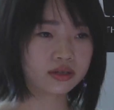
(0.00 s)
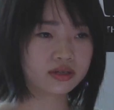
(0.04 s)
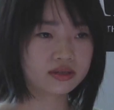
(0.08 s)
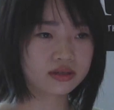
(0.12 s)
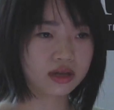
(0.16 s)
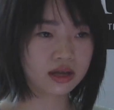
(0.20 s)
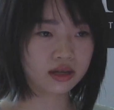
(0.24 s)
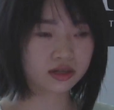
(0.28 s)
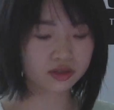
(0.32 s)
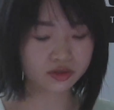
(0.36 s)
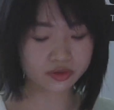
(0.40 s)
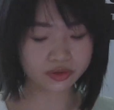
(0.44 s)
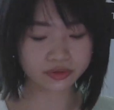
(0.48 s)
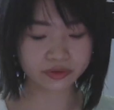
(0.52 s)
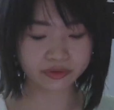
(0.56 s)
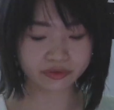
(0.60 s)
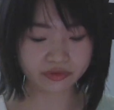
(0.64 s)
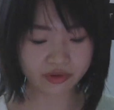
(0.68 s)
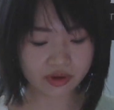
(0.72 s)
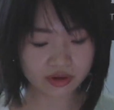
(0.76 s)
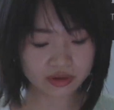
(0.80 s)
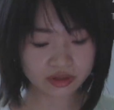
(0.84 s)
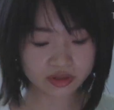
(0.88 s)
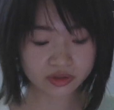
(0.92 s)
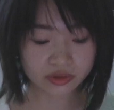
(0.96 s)
he's actually
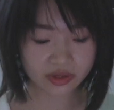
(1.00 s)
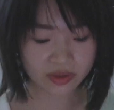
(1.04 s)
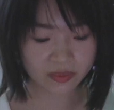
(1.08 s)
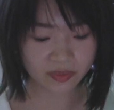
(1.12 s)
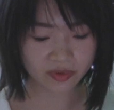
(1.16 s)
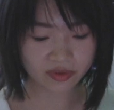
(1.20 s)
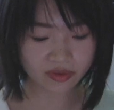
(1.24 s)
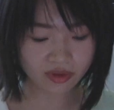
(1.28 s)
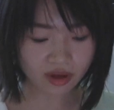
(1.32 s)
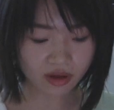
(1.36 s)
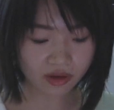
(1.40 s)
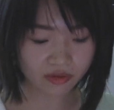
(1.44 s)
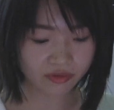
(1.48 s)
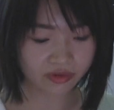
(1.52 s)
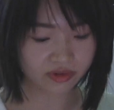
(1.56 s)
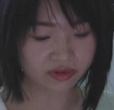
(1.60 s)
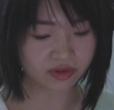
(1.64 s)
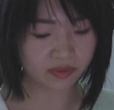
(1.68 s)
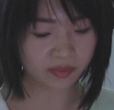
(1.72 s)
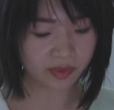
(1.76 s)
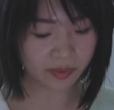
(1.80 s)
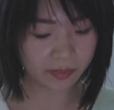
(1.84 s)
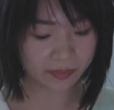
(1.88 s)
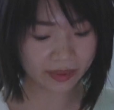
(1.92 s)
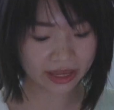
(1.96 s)
referring to himself as a
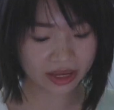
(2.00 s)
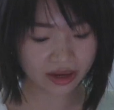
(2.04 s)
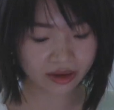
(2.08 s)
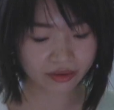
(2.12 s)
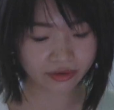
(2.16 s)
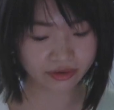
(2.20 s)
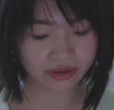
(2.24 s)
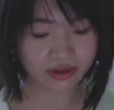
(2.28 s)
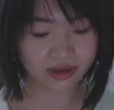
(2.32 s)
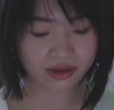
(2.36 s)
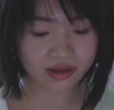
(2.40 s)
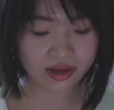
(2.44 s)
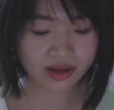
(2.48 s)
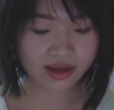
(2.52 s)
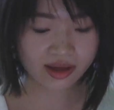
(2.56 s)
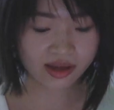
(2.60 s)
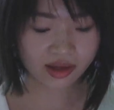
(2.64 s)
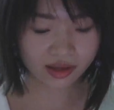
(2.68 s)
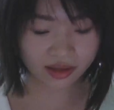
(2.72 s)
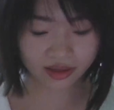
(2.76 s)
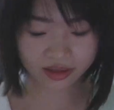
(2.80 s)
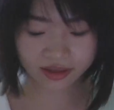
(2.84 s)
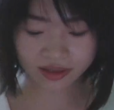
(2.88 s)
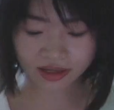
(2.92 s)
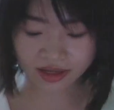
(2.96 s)
barbarian
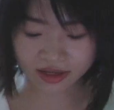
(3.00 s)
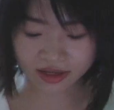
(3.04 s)
in